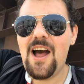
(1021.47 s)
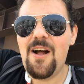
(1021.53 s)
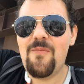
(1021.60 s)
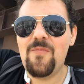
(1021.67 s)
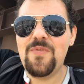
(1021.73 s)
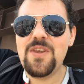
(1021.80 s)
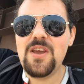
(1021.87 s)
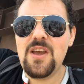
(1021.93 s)

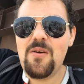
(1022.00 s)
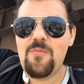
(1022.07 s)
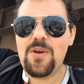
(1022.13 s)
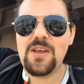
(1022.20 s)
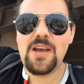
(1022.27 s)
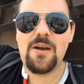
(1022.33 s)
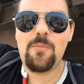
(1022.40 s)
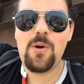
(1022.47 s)
Um,
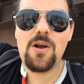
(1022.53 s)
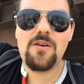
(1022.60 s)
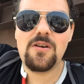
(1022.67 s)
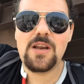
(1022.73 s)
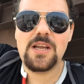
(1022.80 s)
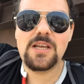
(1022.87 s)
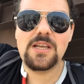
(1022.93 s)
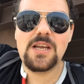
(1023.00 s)
but yeah,
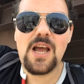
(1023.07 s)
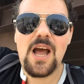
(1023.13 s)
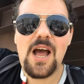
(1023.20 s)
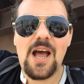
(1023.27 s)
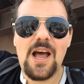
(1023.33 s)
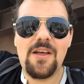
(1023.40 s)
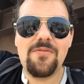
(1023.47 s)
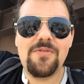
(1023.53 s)
apparently,
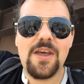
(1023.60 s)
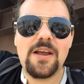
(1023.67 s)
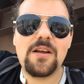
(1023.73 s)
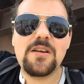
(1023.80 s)
uh, they